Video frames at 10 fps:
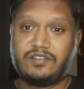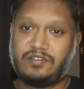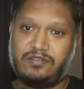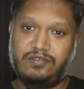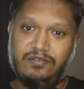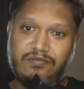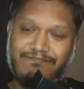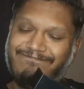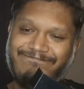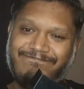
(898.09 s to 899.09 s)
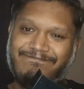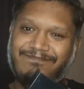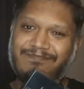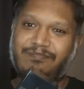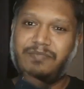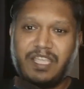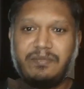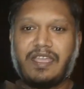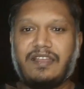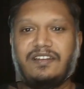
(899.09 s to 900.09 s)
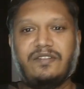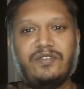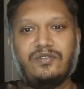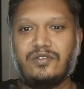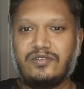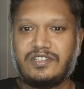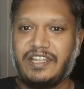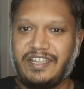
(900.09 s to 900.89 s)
so maybe I'll review those